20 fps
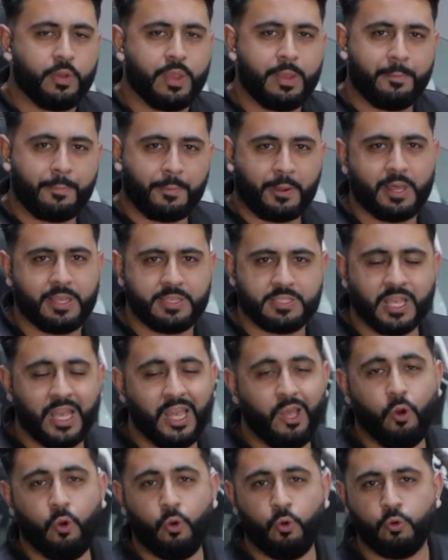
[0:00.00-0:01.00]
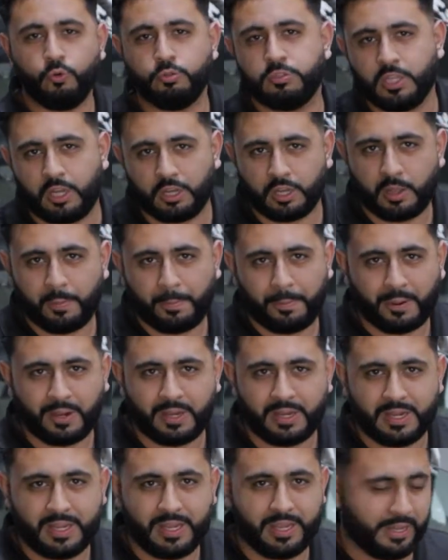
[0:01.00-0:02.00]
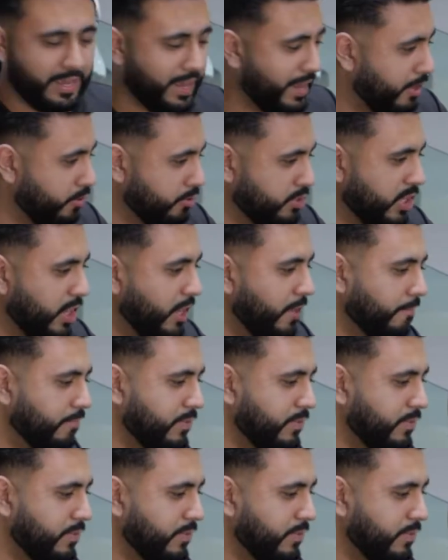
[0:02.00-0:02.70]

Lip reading: in place, all done completely in-house.